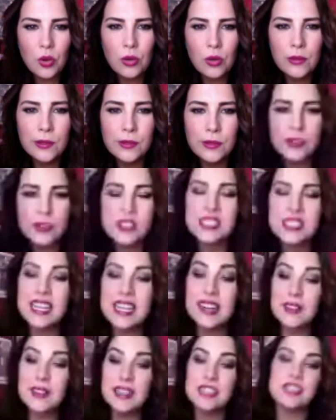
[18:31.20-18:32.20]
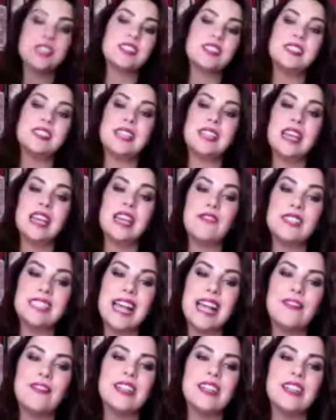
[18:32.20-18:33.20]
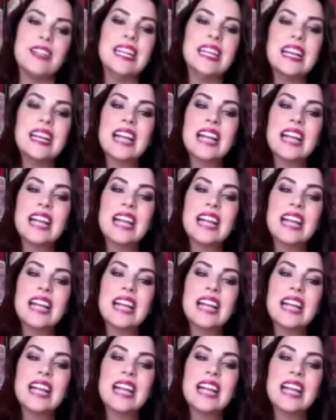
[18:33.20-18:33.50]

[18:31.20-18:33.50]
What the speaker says: Ooh, Sarahlicious Death is having